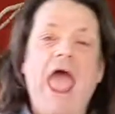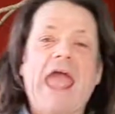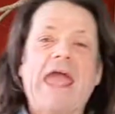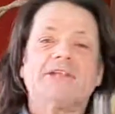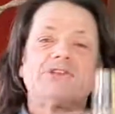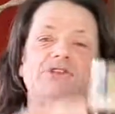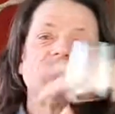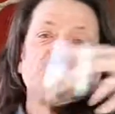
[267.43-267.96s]

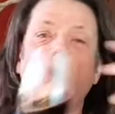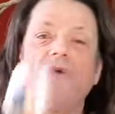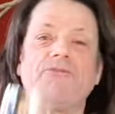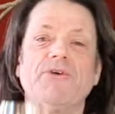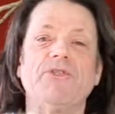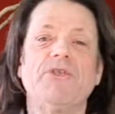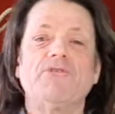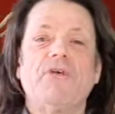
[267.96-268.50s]
It's
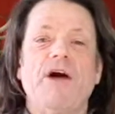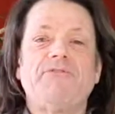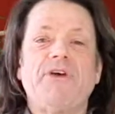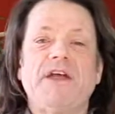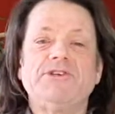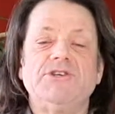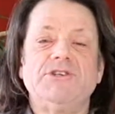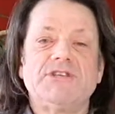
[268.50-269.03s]
softened the rough
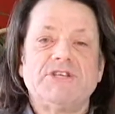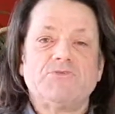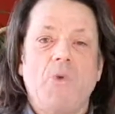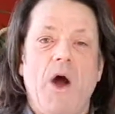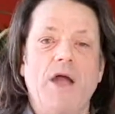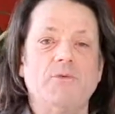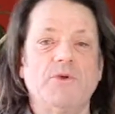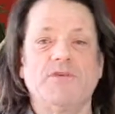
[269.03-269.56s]
edges this
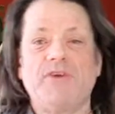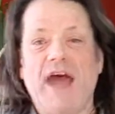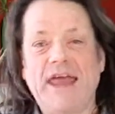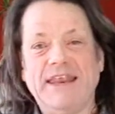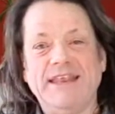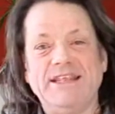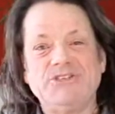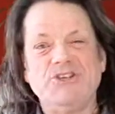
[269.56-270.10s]
wine would have
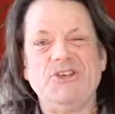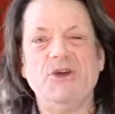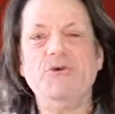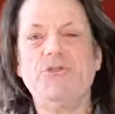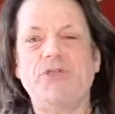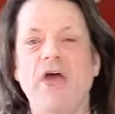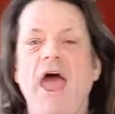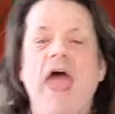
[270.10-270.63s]
had in its
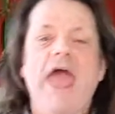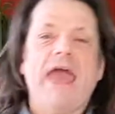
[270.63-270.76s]
youth,